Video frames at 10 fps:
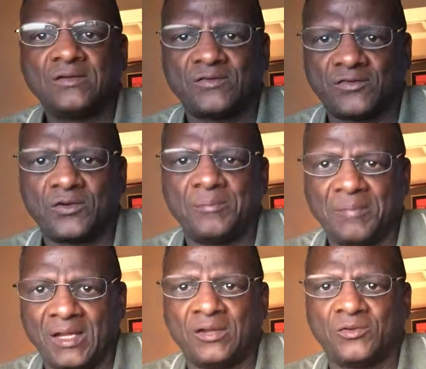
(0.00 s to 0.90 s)
to certain
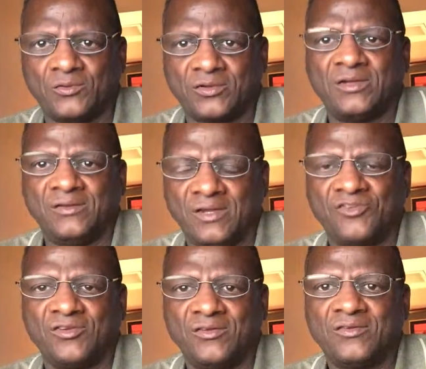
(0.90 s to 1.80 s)
medical
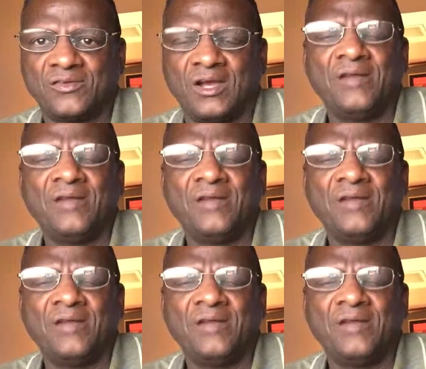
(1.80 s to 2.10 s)
conditions,